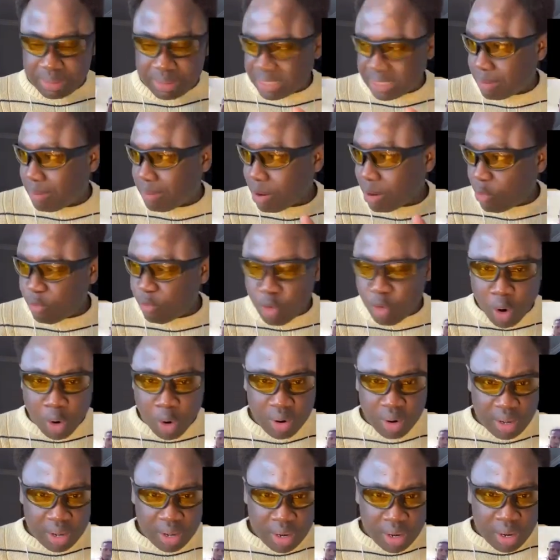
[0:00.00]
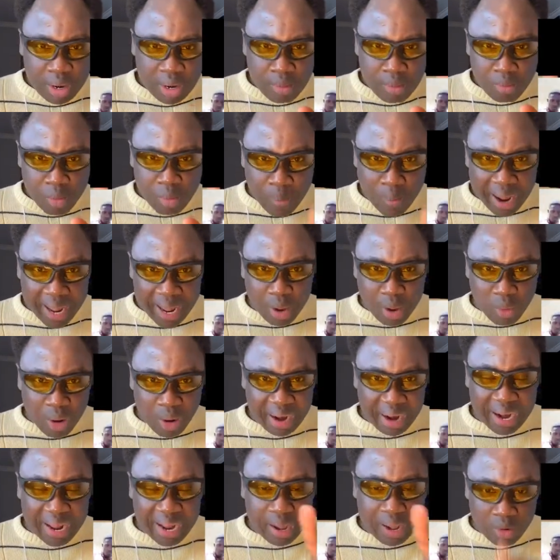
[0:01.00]
of war. Moma, a
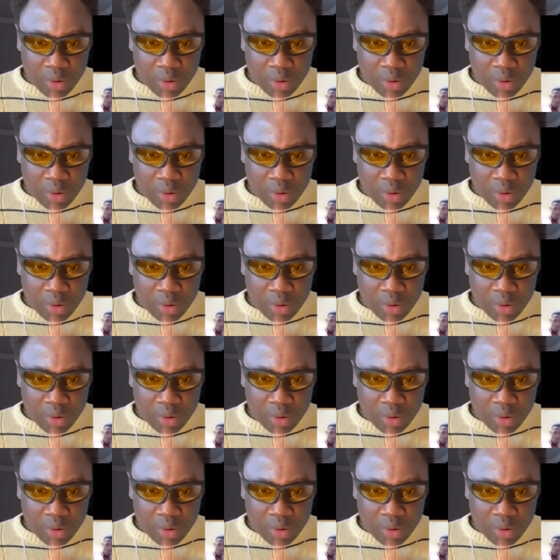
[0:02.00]
panel,